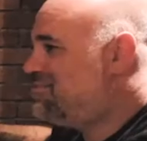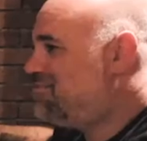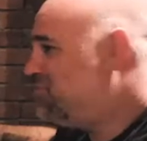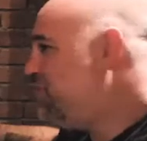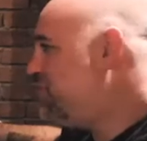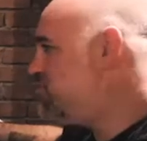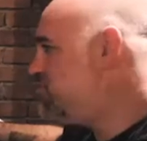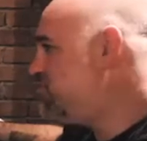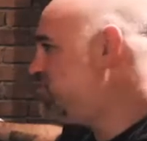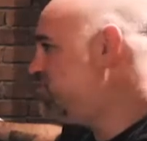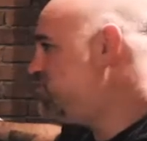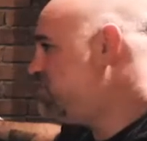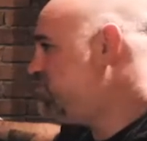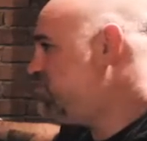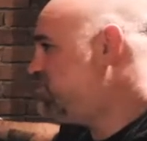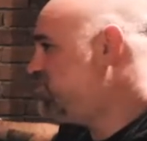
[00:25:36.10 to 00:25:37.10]
Good Asian,
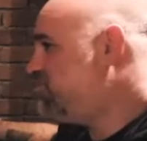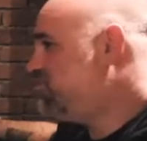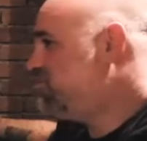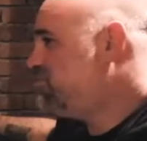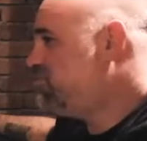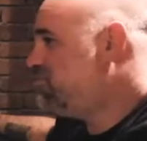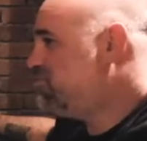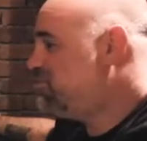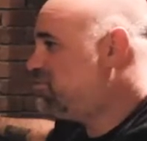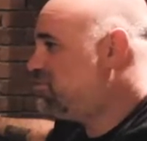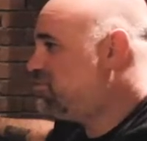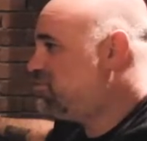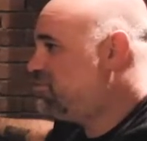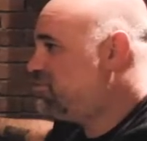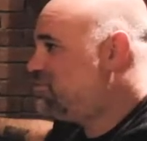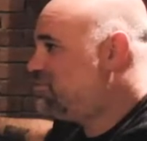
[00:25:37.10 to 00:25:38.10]
good Japanese food. Most of the
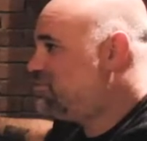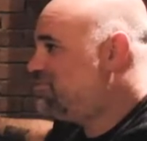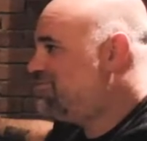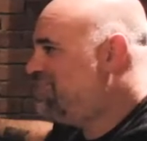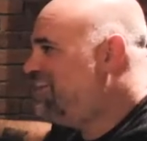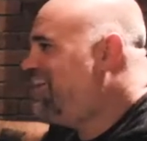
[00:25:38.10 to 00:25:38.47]
world, probably.